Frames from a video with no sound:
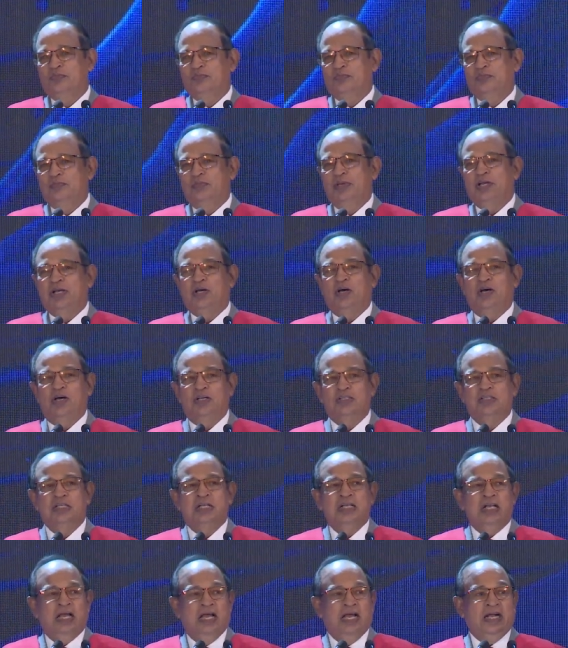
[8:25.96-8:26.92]
Because
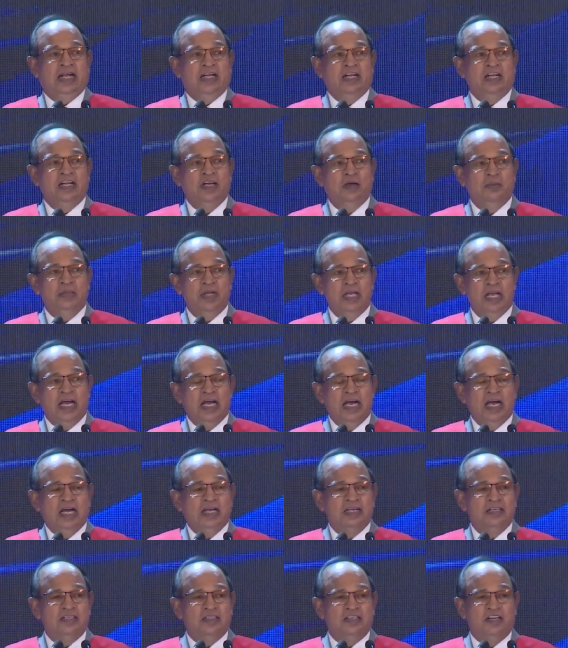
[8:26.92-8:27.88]
academia
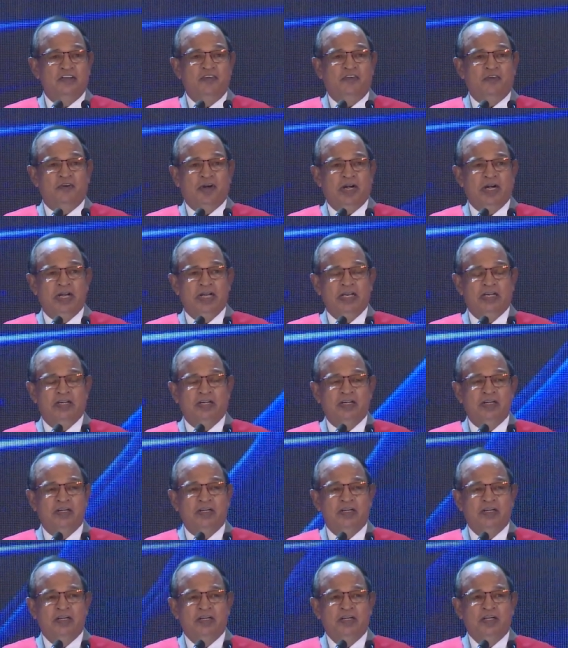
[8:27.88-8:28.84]
is different
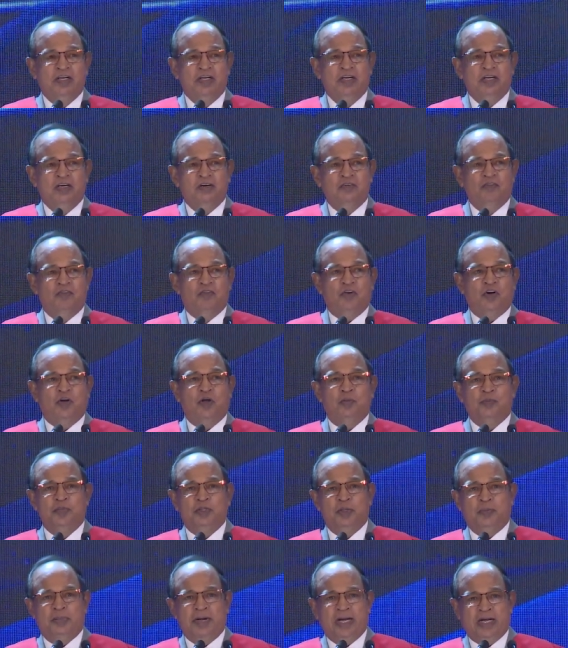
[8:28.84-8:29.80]
from
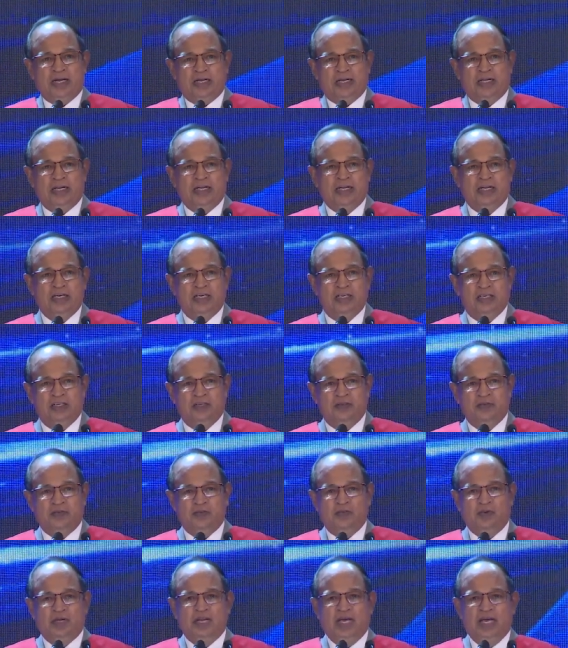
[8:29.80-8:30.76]
the practical
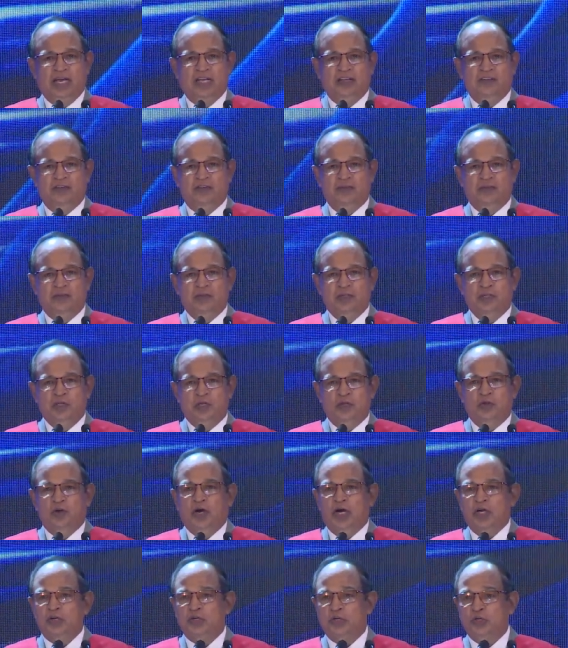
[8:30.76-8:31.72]
life. You
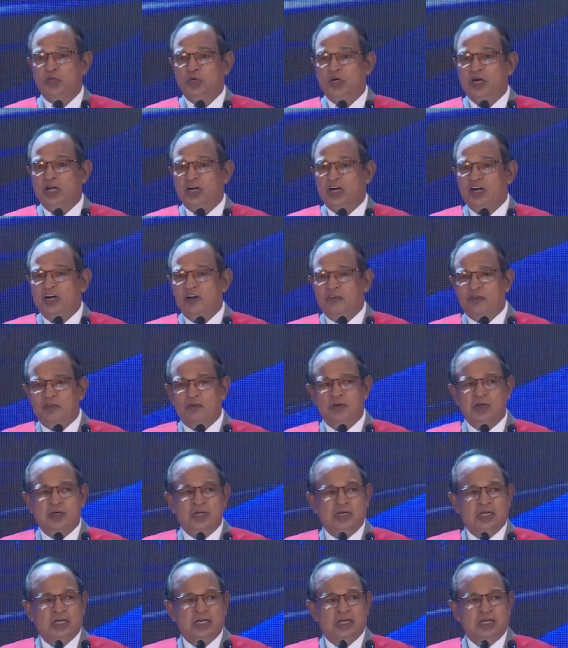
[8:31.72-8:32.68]
are sure of
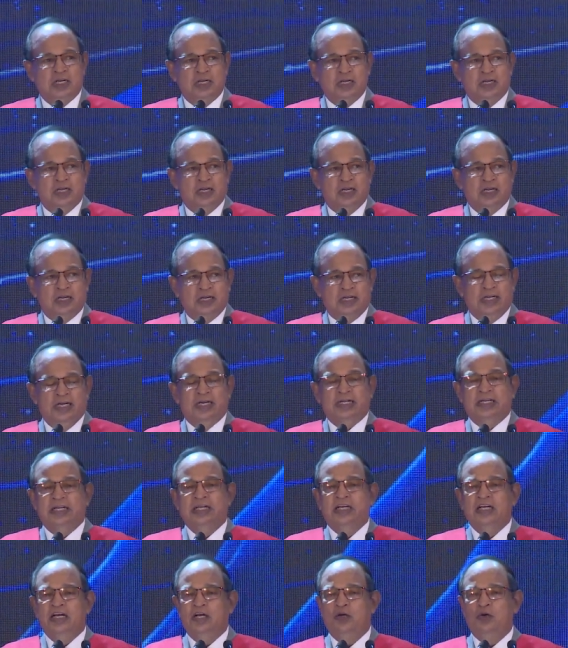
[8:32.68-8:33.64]

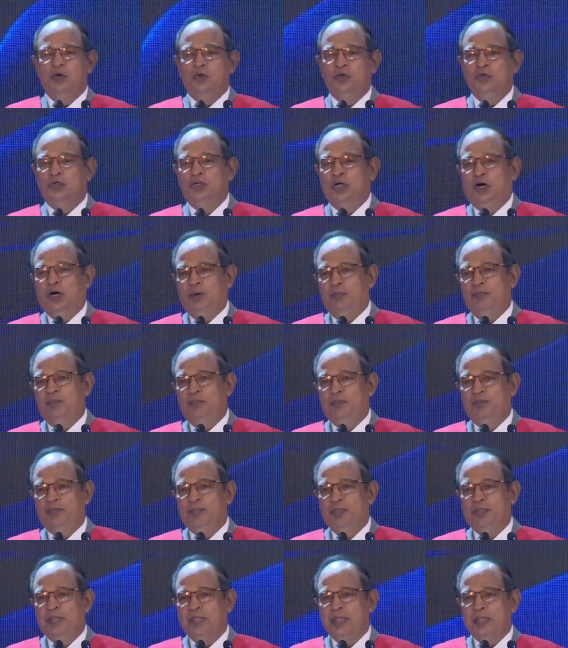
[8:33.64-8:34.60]
getting a good job,
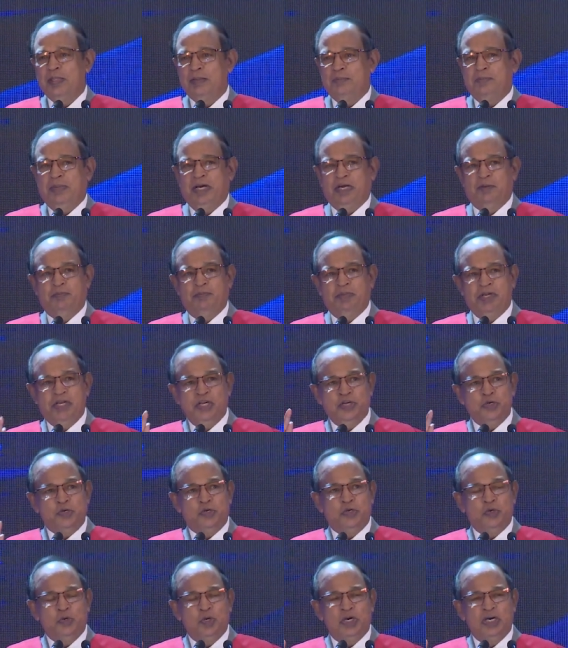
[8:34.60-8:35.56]
but be
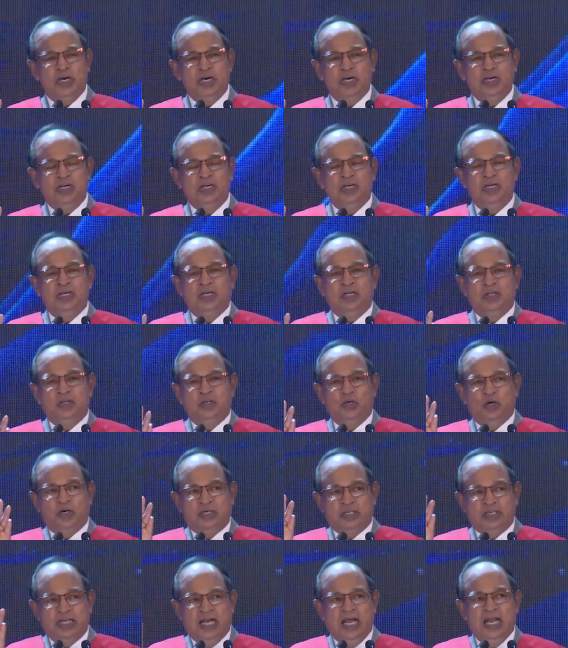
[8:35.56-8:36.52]
sure your
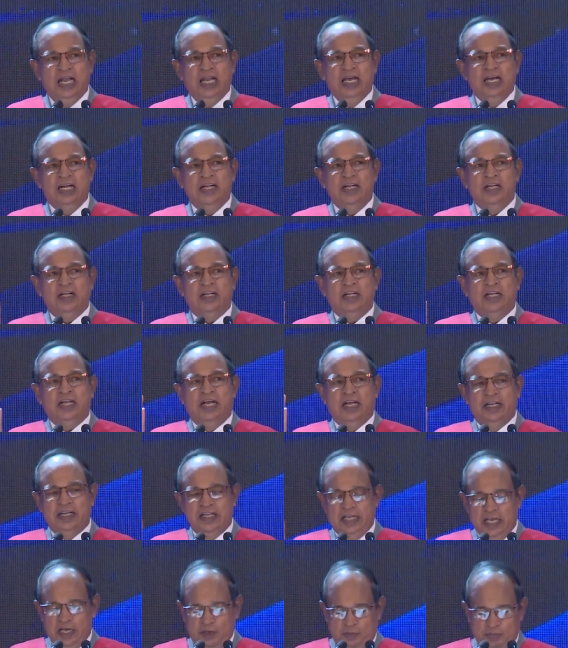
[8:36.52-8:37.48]
talent
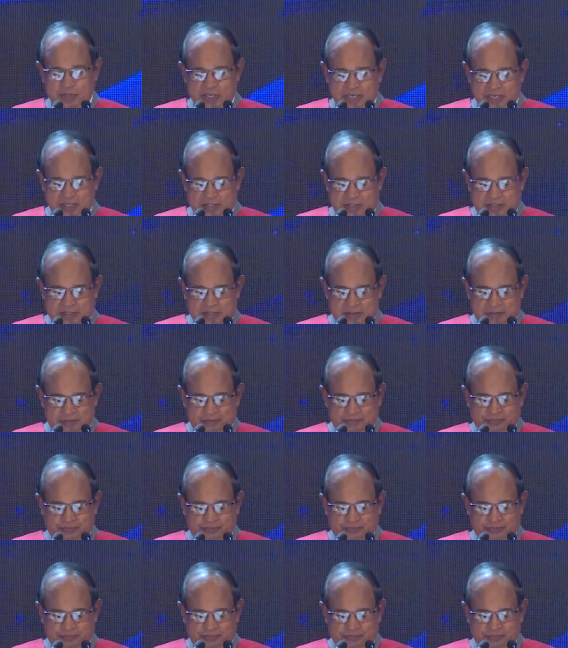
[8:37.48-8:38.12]
and ability.